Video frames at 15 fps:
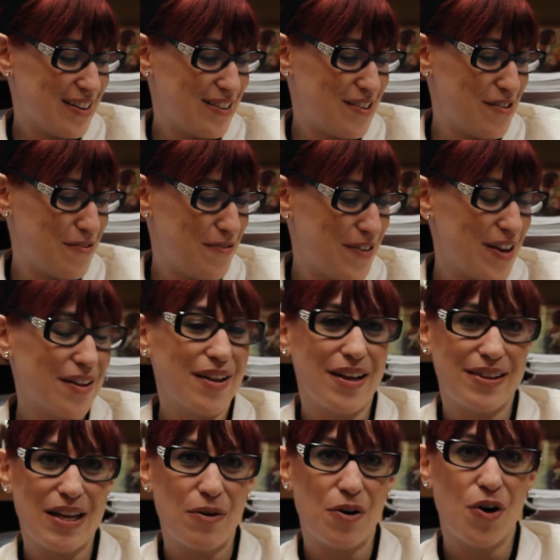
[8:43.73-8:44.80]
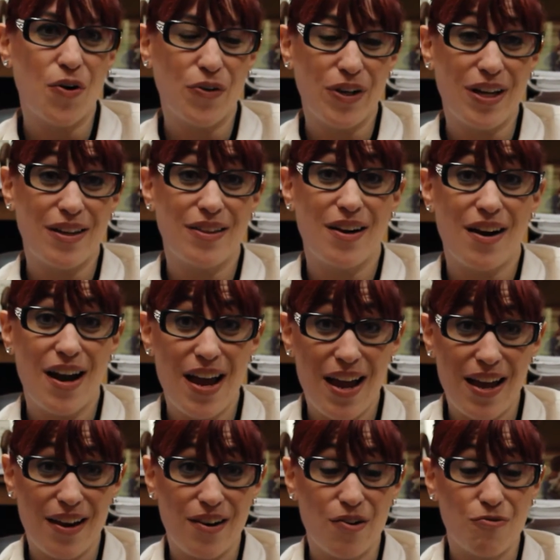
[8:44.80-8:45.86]
to feel like they were holding in their
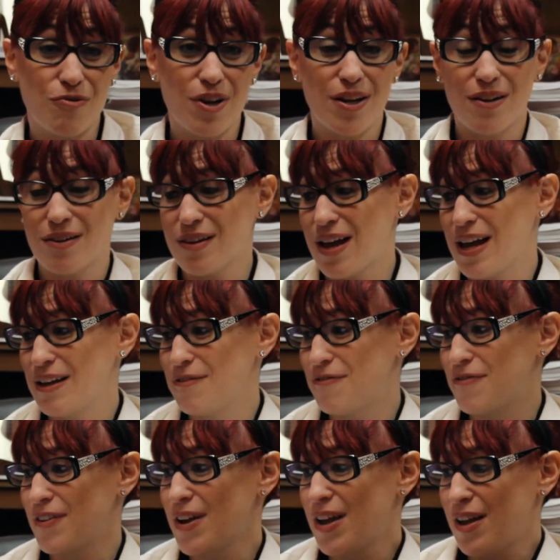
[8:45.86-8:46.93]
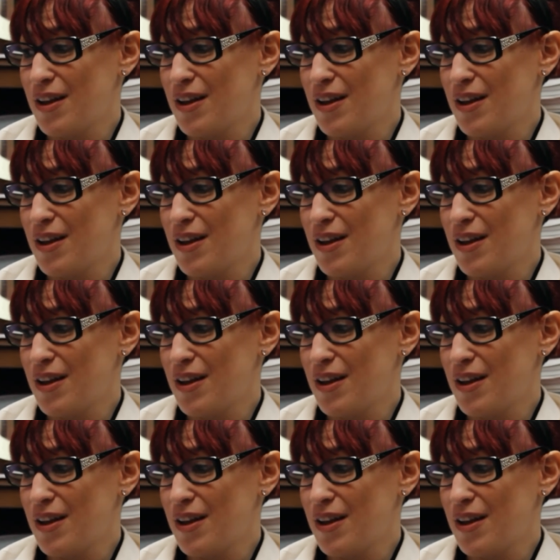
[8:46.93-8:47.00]
hand a real life,